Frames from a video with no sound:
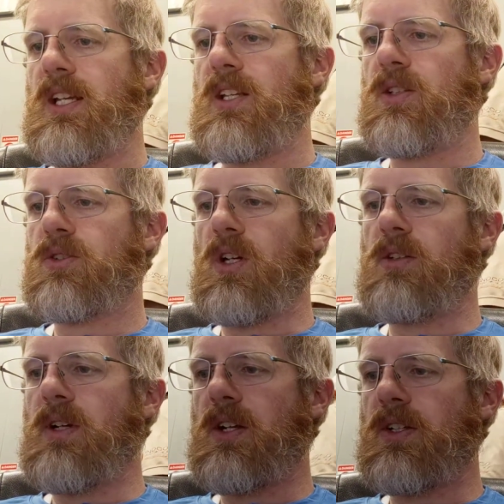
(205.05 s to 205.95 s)
He looked all
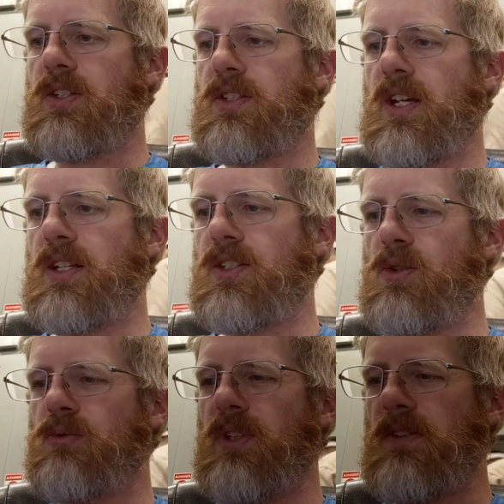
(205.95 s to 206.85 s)
around and said,
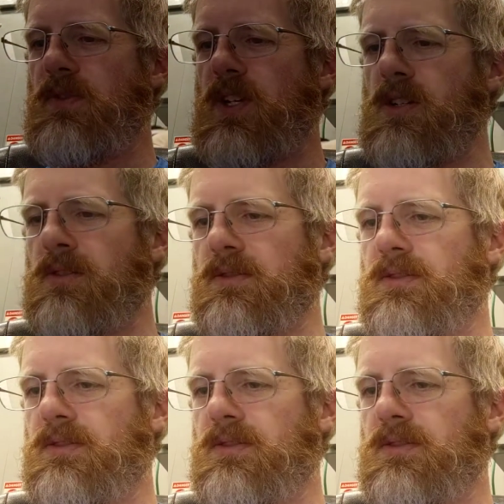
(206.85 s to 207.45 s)
"You live here?"